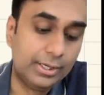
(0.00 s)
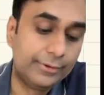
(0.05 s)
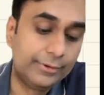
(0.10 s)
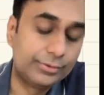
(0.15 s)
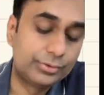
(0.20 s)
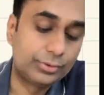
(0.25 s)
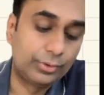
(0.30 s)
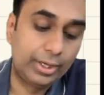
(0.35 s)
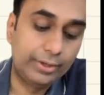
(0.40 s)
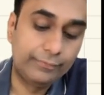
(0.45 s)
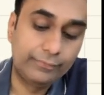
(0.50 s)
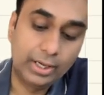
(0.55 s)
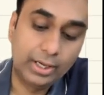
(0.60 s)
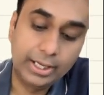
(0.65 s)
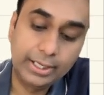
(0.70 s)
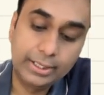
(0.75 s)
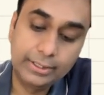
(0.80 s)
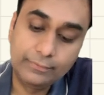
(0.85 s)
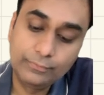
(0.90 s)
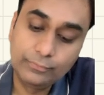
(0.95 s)
So if
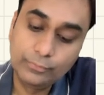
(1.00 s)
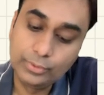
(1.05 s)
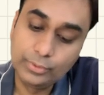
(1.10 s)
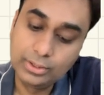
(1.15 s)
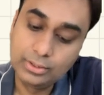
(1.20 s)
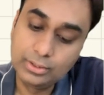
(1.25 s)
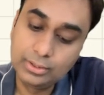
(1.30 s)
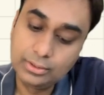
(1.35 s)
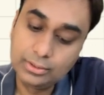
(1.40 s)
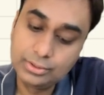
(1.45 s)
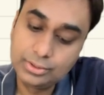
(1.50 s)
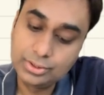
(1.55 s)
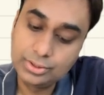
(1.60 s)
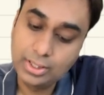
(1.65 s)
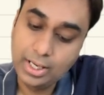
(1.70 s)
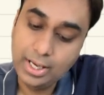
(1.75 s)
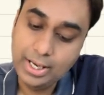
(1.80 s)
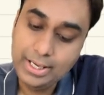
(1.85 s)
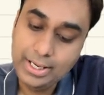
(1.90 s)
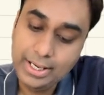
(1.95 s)
I will
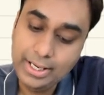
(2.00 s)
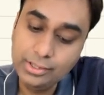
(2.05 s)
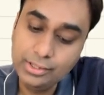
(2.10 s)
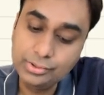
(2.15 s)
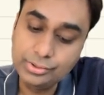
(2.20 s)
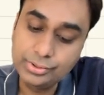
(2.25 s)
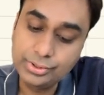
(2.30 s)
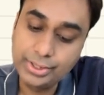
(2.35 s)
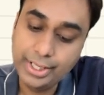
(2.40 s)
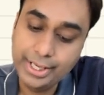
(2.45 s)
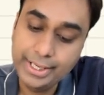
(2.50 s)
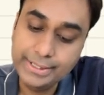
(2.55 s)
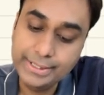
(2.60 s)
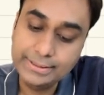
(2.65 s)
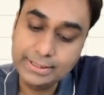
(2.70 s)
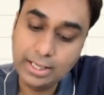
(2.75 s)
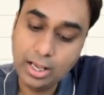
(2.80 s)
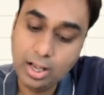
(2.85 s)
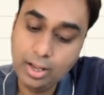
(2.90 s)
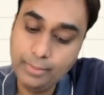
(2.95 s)
try and
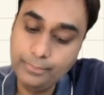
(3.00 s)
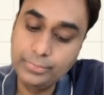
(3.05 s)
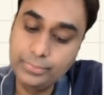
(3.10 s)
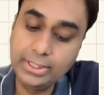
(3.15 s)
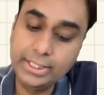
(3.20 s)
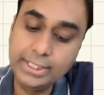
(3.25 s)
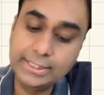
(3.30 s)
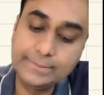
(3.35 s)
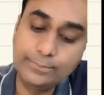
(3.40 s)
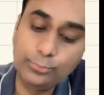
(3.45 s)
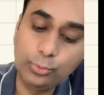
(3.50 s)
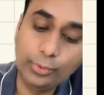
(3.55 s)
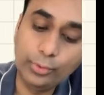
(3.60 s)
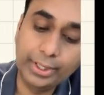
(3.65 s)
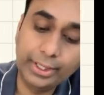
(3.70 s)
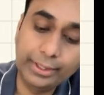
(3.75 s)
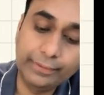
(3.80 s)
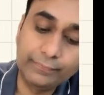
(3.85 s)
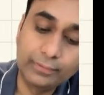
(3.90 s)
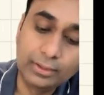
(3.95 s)
trace up these
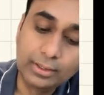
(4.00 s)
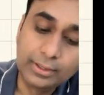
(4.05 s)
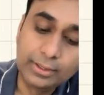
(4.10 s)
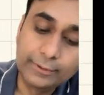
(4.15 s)
points,